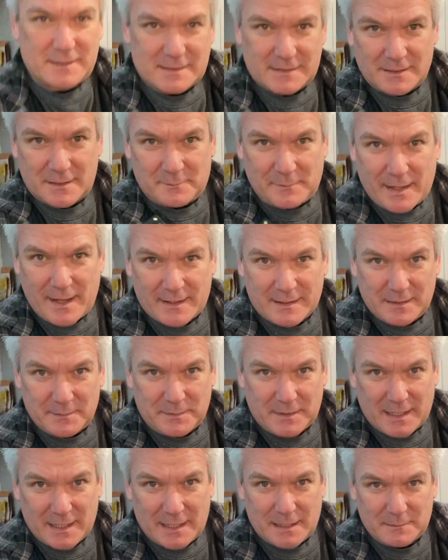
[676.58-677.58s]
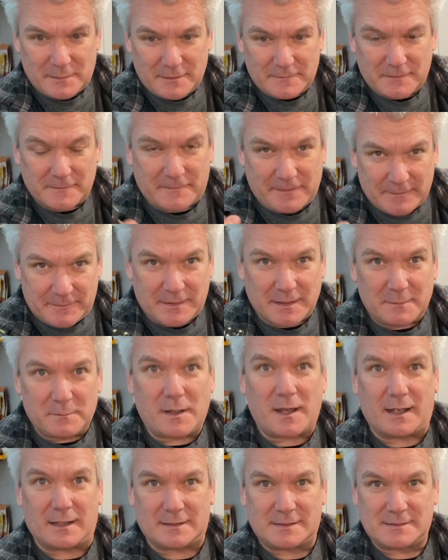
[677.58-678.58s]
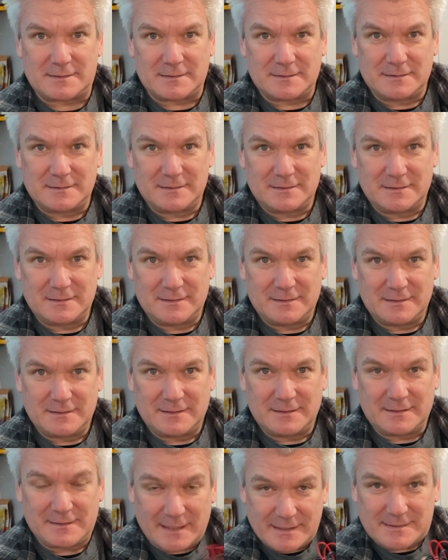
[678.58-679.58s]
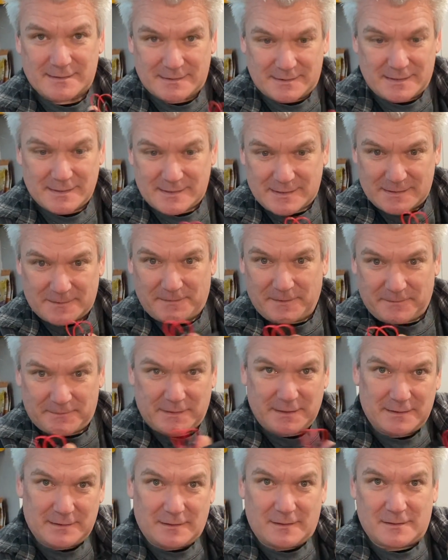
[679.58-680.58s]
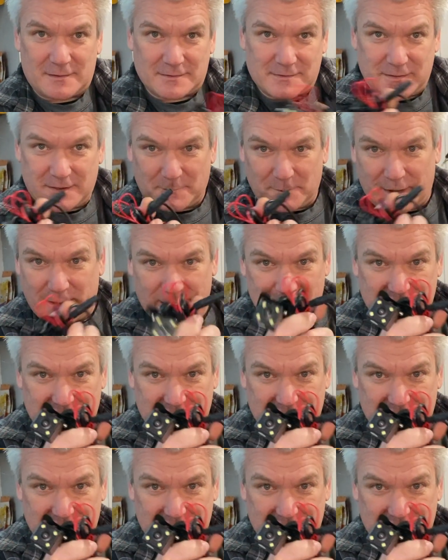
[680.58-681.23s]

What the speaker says: little backup camera for $15. This is $15. You can buy this